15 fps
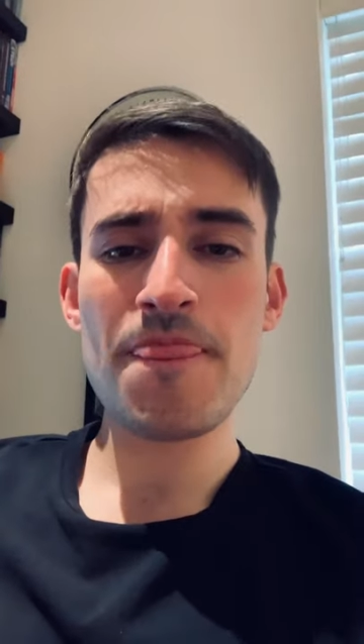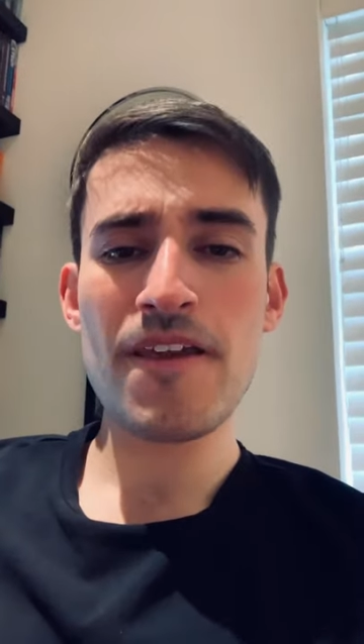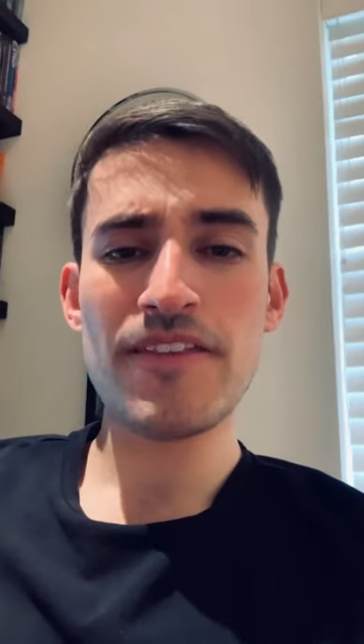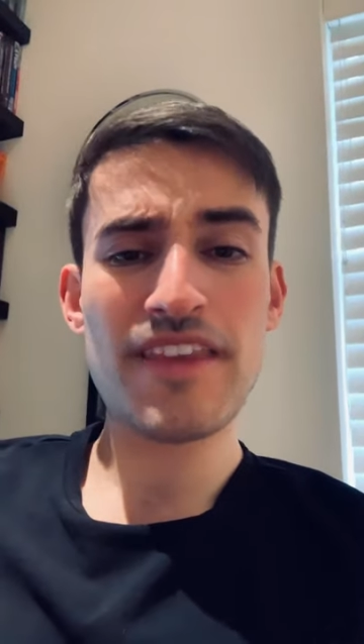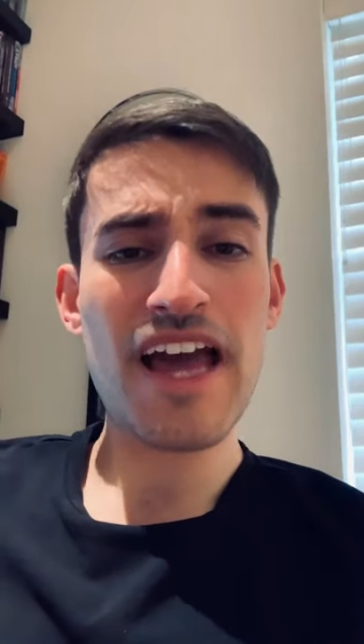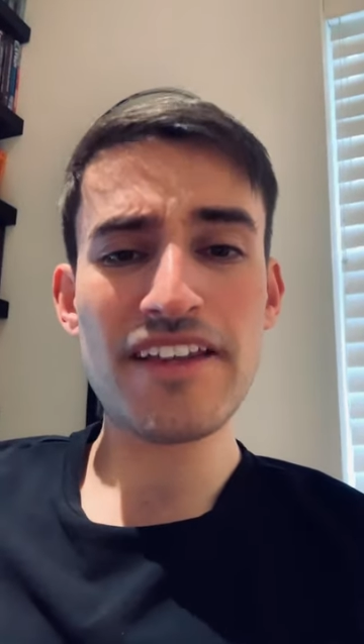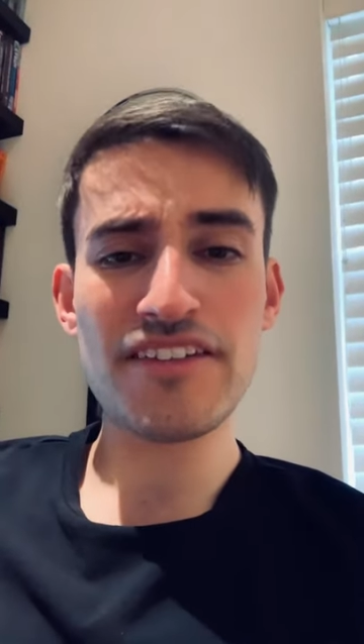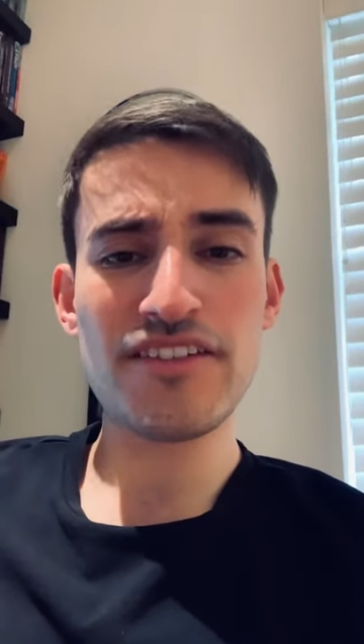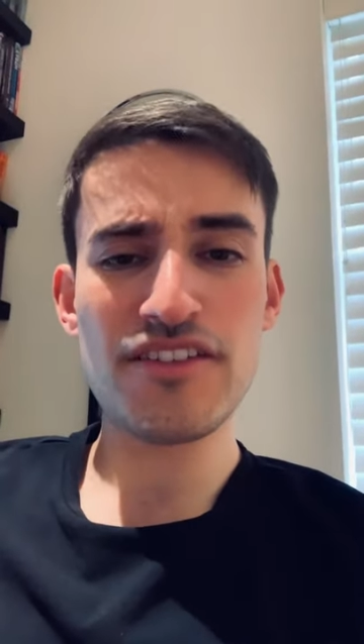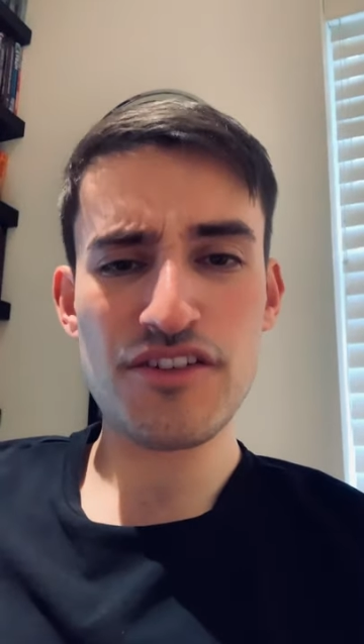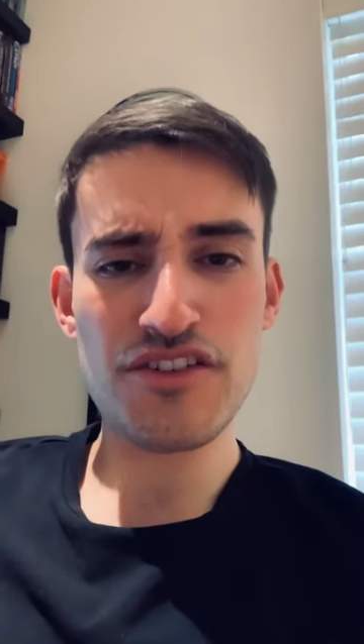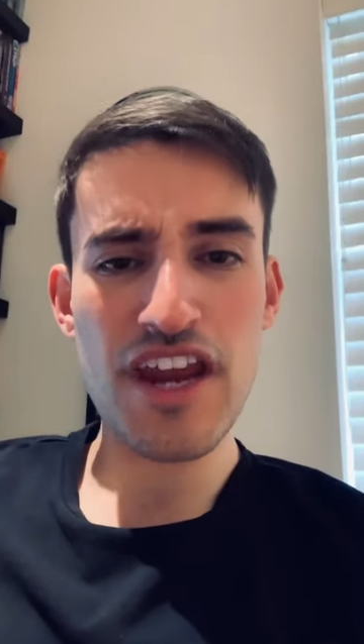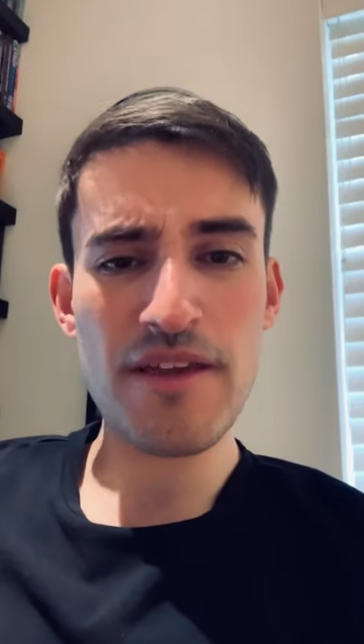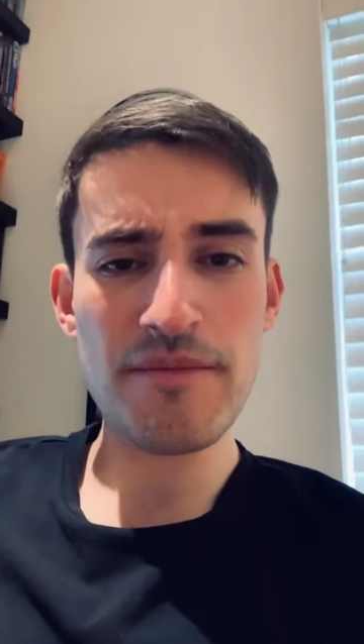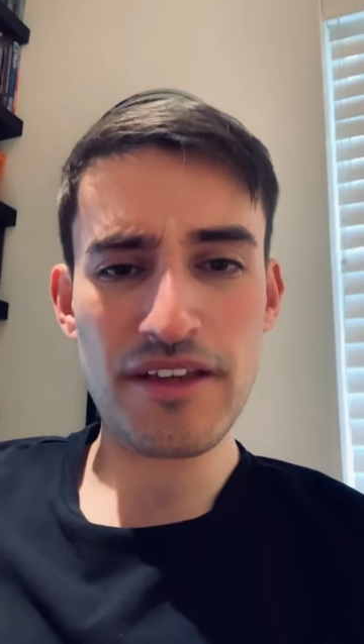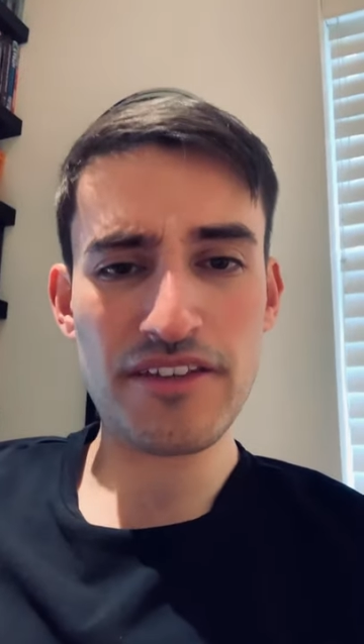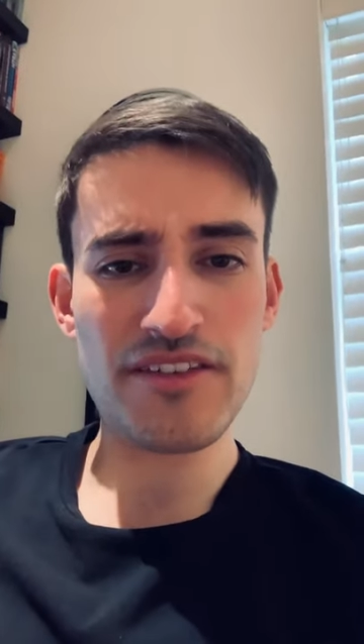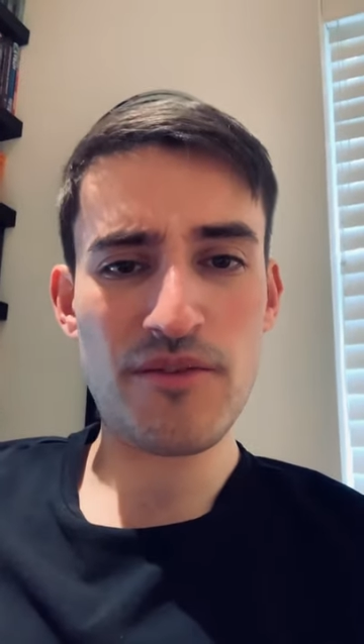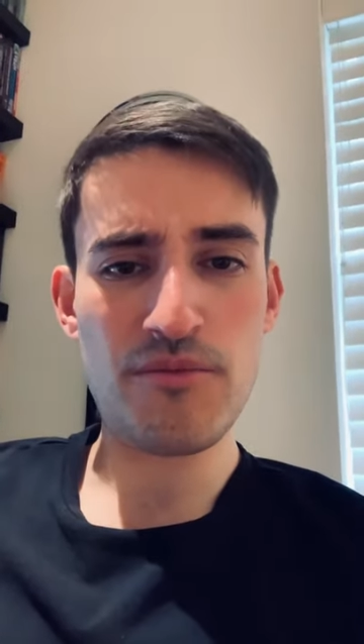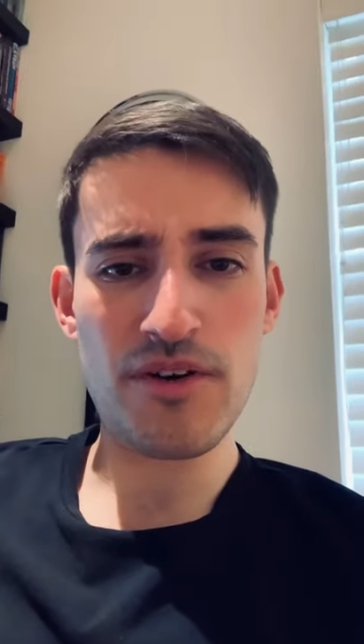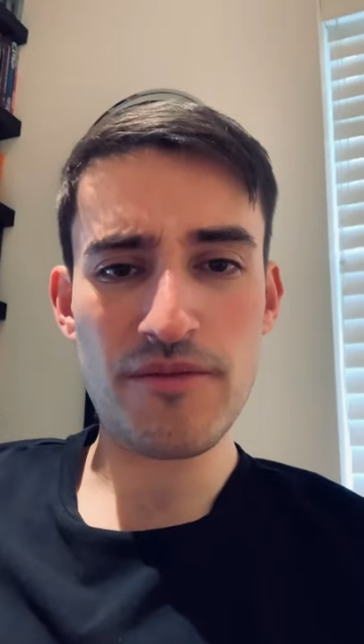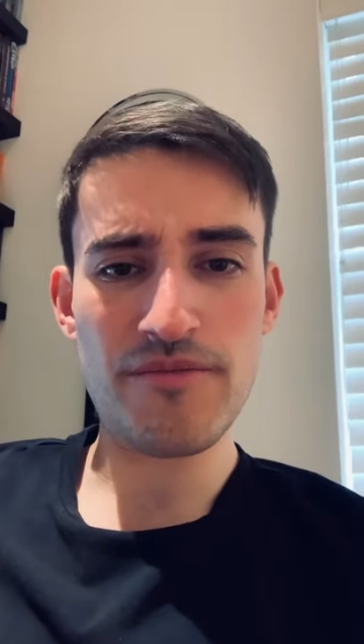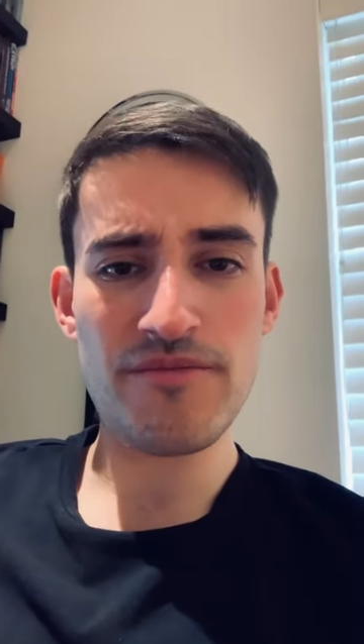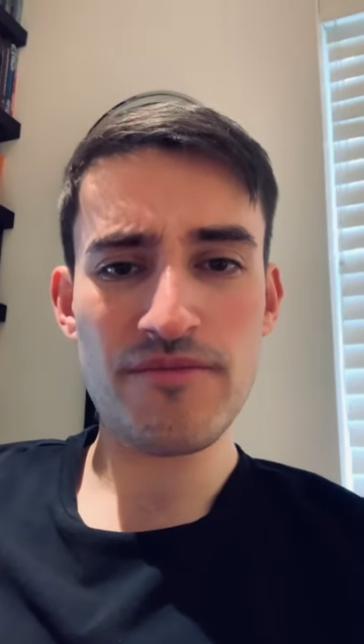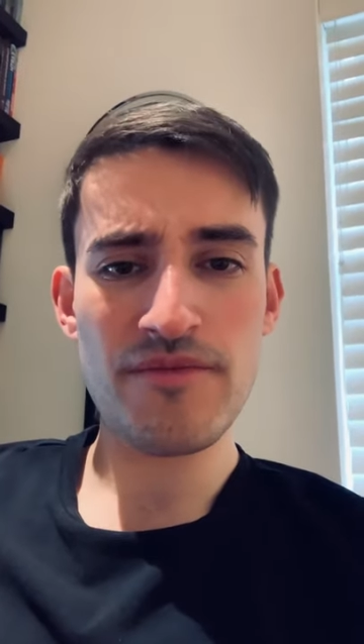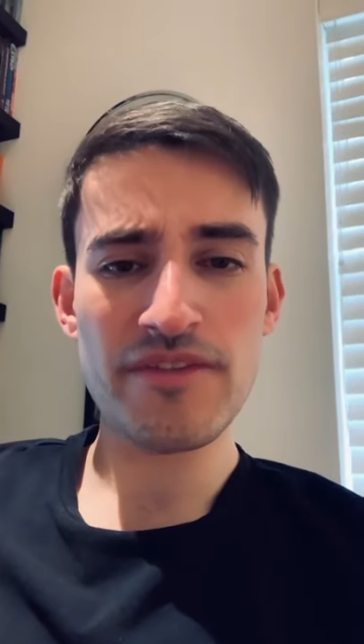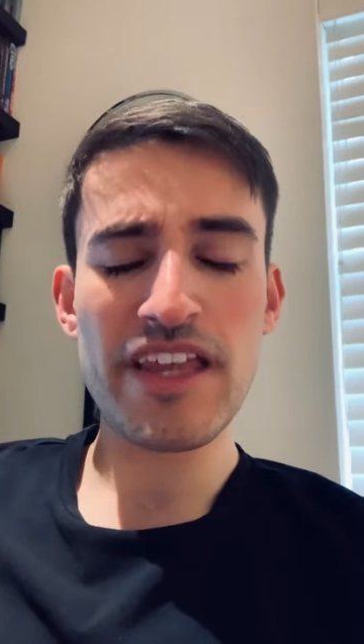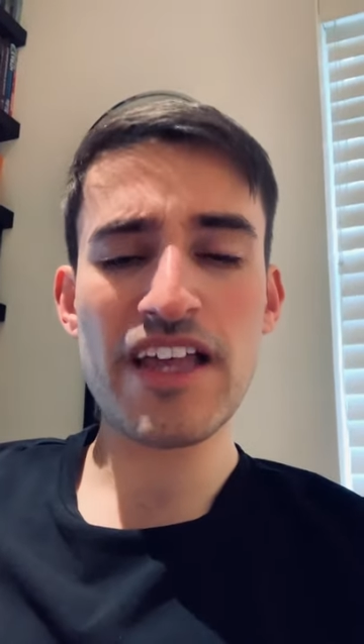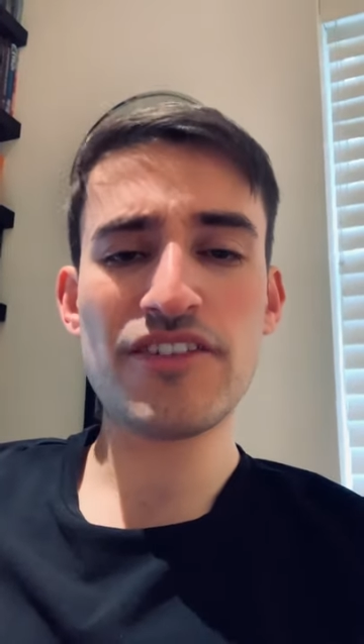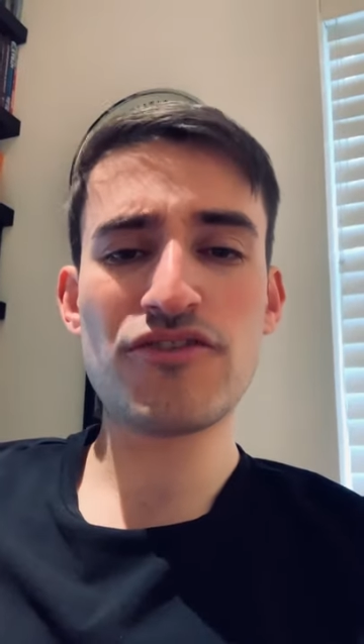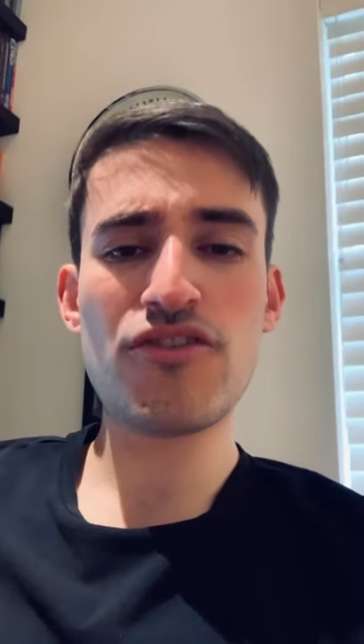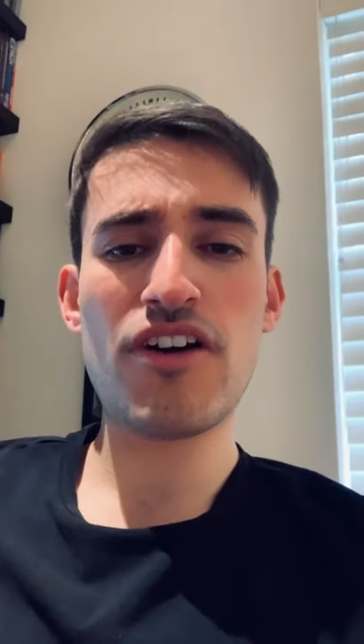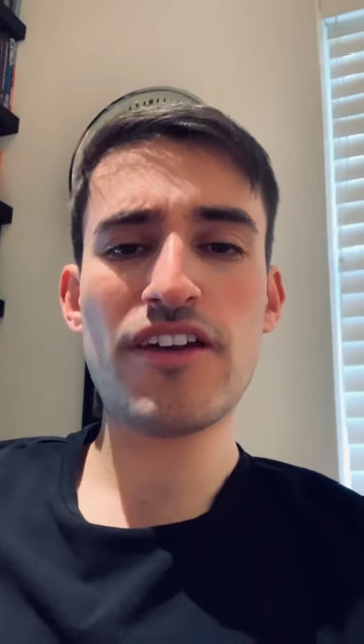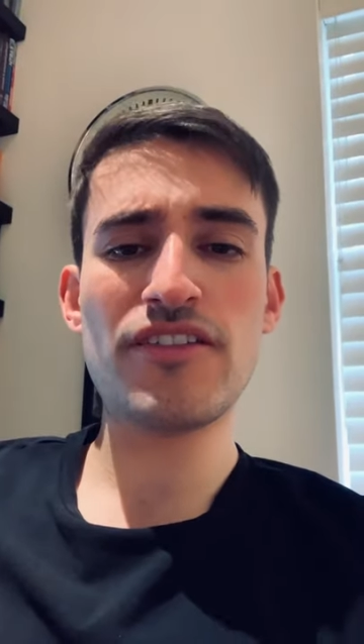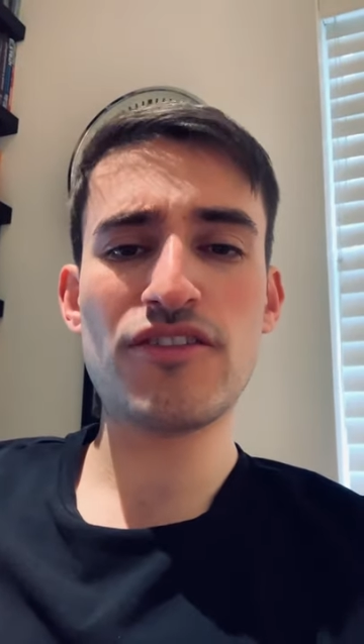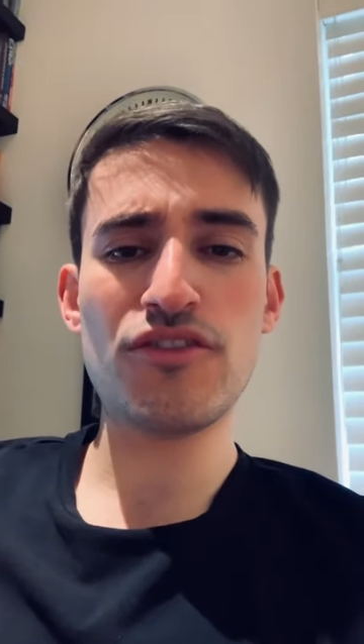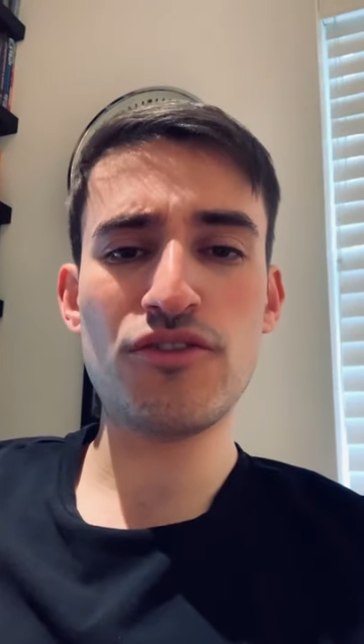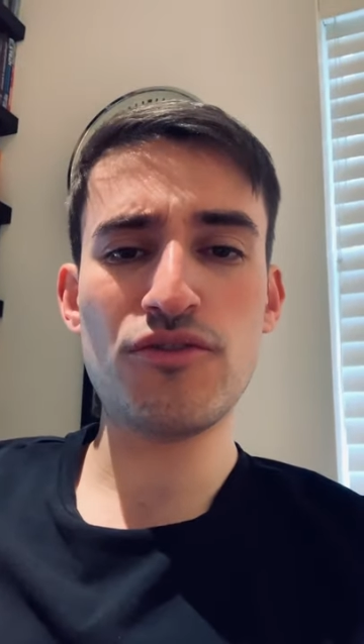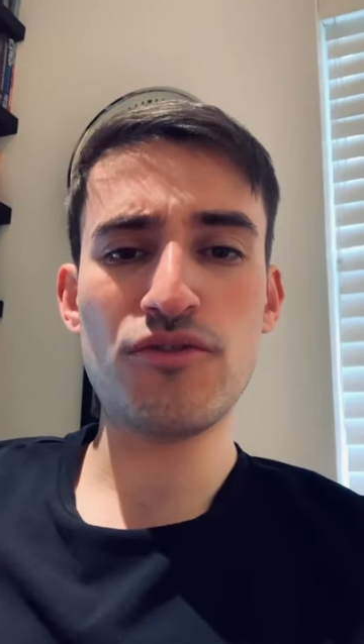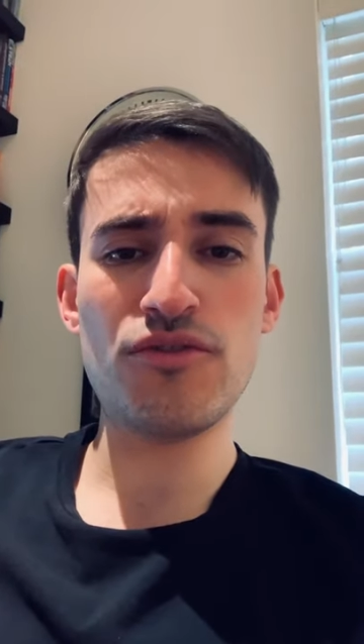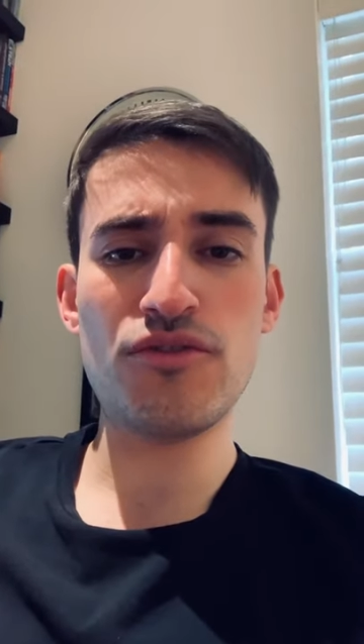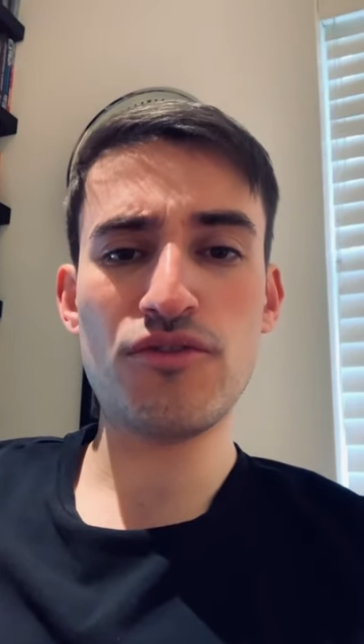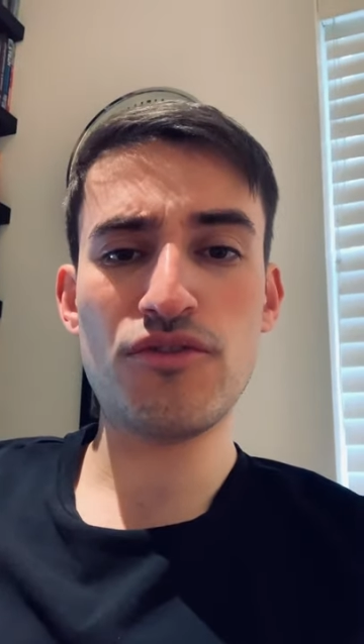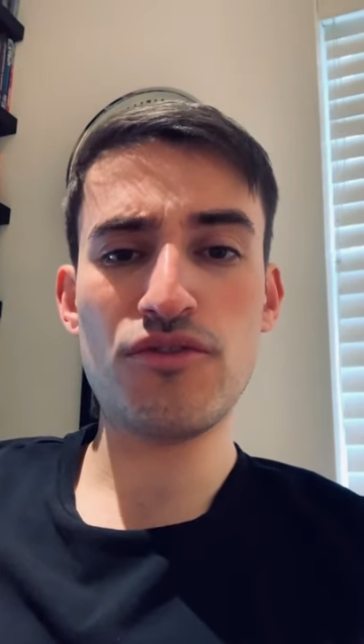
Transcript: That's shaming someone. That's trying to